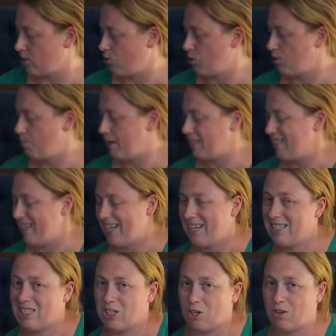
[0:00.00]
So it just makes it
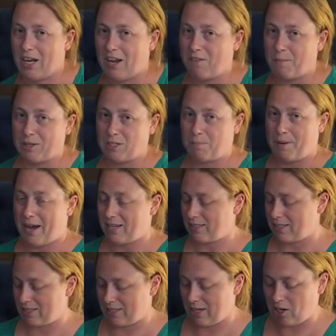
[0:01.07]
easier than having a bunch of
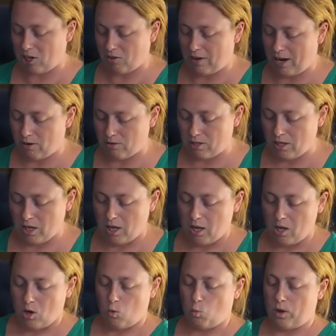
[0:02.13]
baskets to carry around
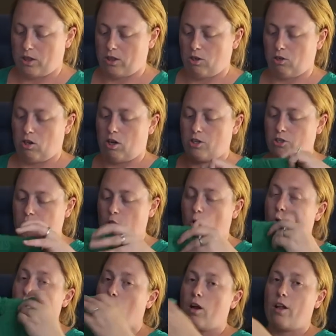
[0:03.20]
with their laundry.
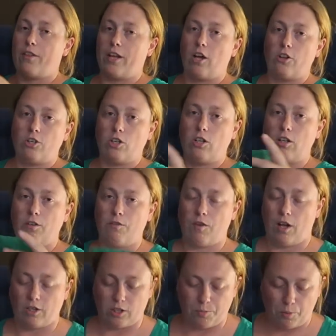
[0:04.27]
Or on the alternative,
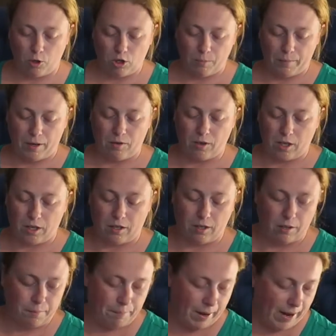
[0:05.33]
I'll just pull them out of
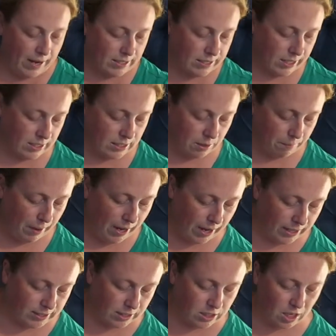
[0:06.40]
the baskets, the
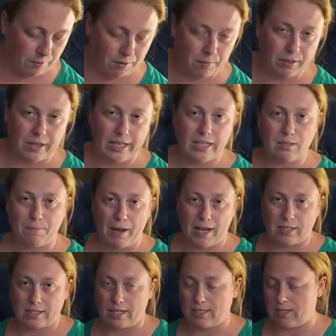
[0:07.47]
bags, and dump them in these
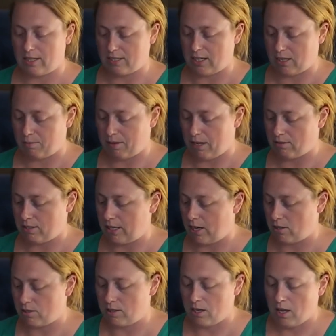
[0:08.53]
baskets and then take them
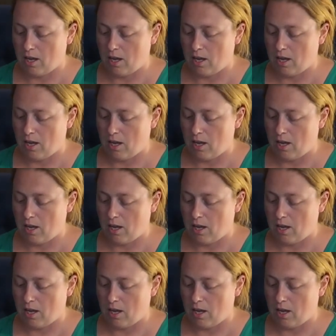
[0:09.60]
downstairs.